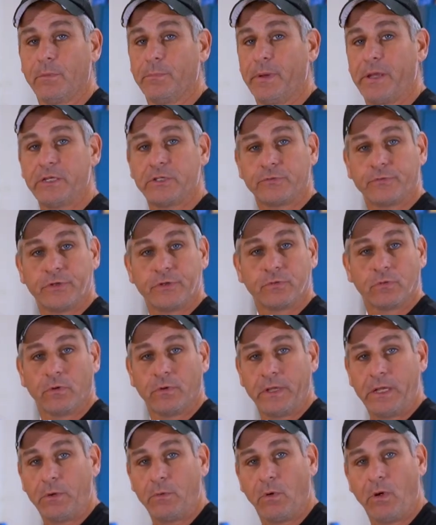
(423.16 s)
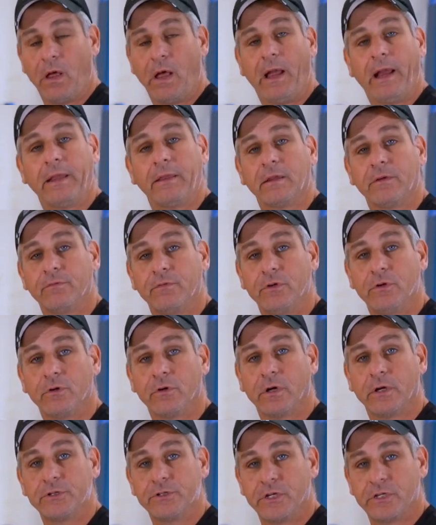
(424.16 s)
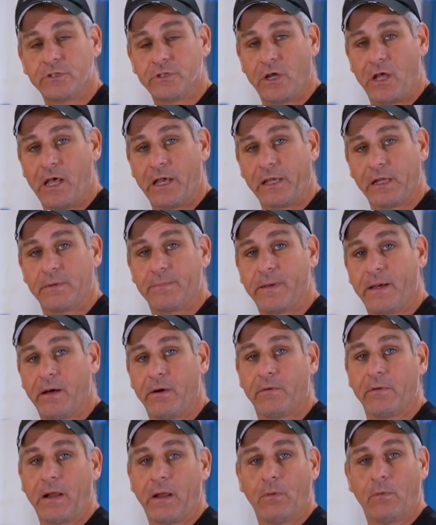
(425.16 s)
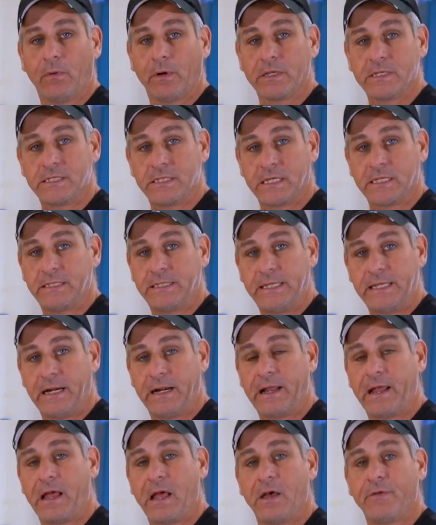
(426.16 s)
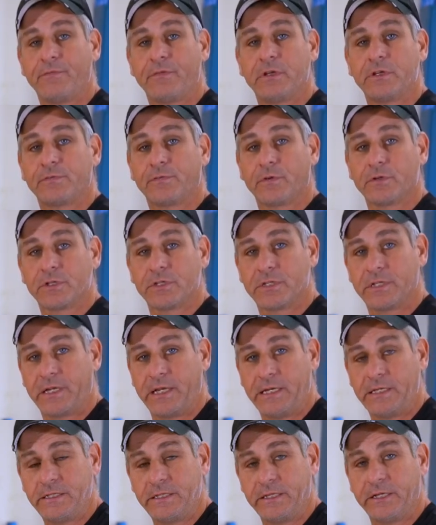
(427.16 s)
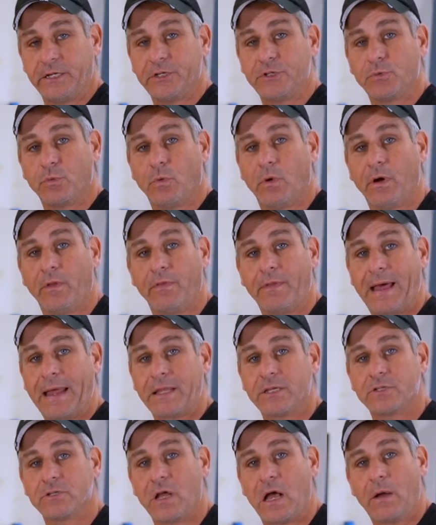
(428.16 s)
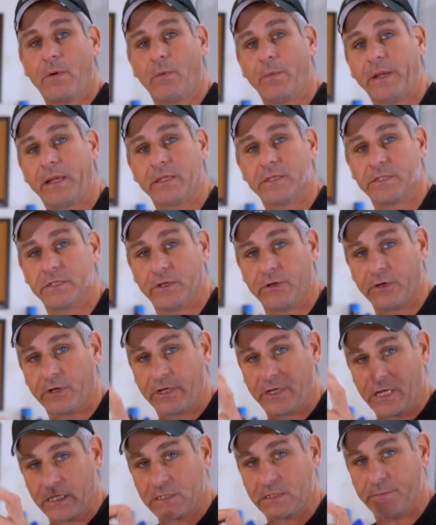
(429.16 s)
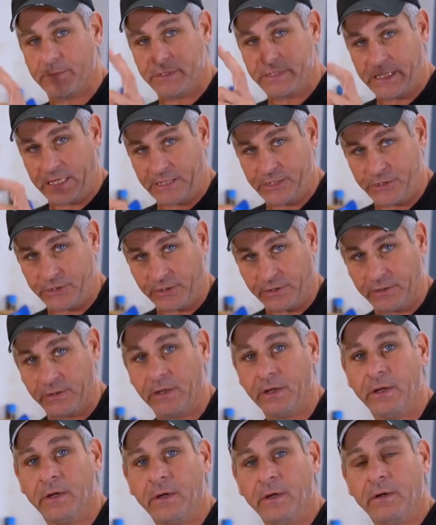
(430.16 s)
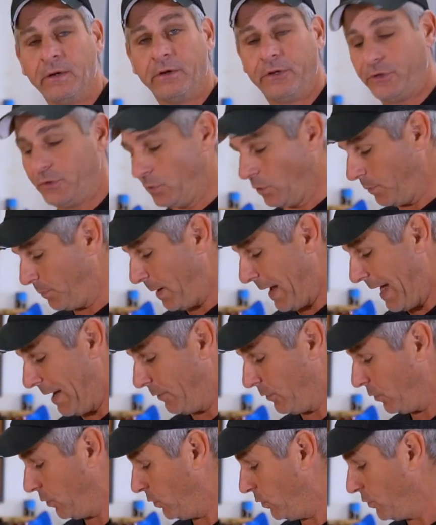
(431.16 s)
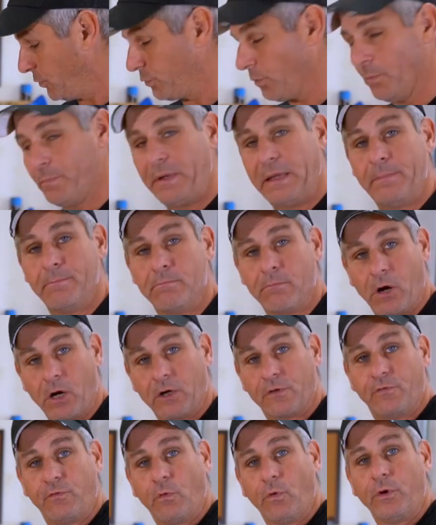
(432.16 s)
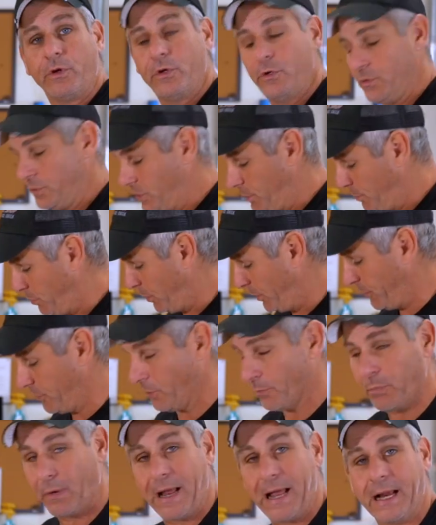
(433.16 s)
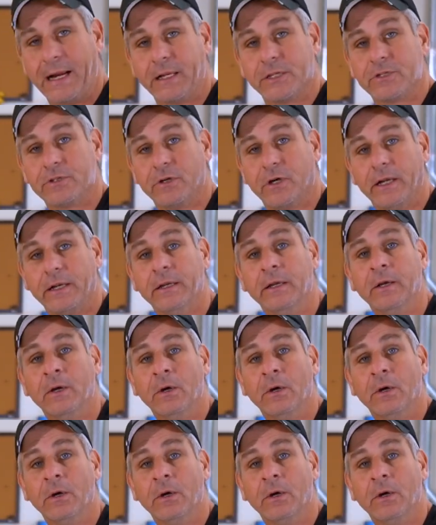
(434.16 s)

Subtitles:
base 3-drawer equal height. If you are just talking about, I want a 16.5 inch versus an 18-inch one, that is not what we consider customization. Your pilot holes will be marked for you to put your brackets on.